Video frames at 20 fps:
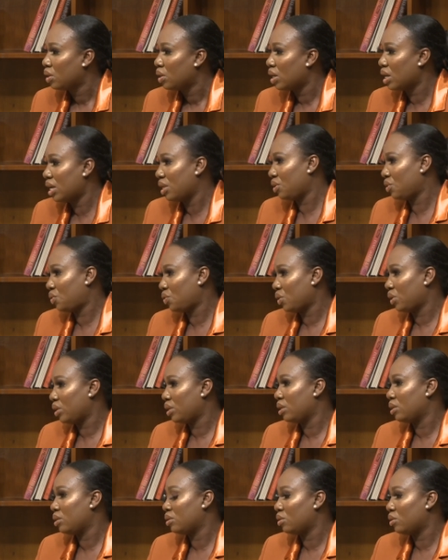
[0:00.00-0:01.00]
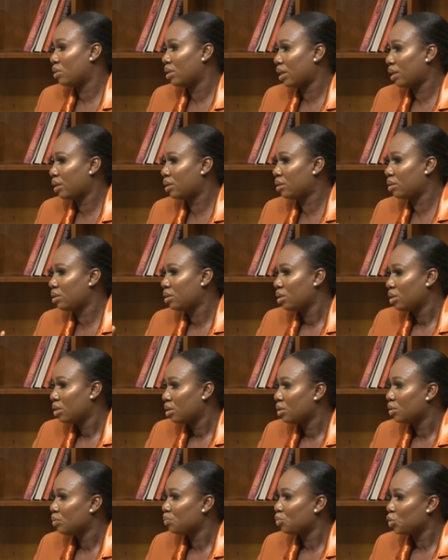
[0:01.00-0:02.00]
anything like
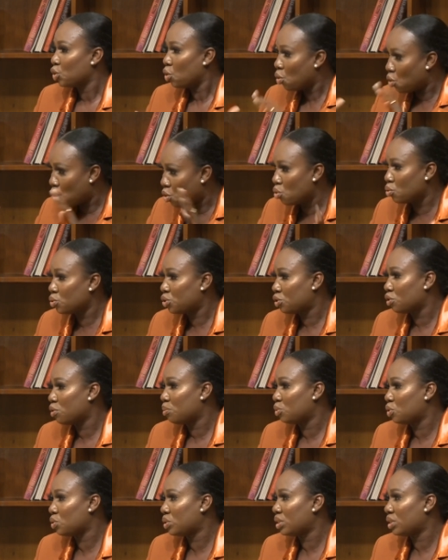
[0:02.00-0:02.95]
wholesome to